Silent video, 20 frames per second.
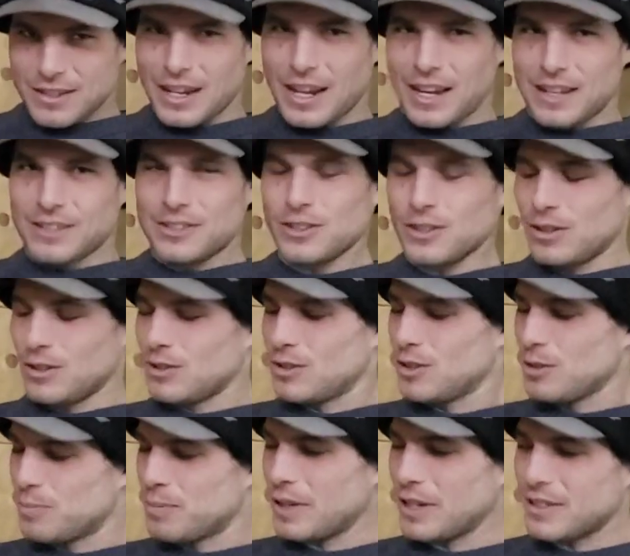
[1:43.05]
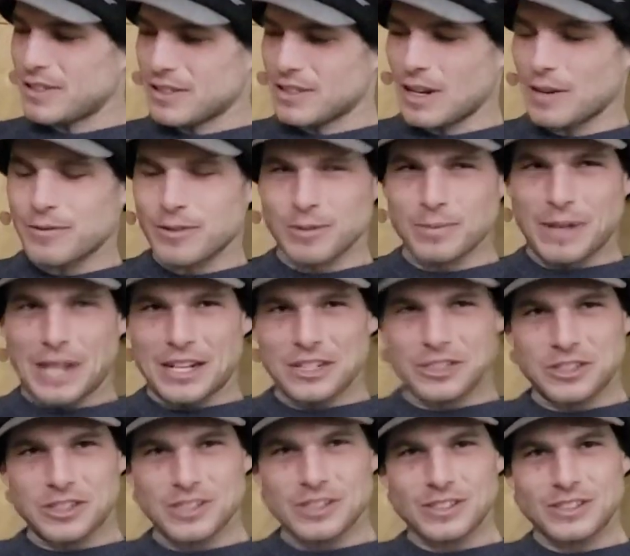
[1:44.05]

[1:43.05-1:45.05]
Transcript: Yeah. So 2 places up from last year.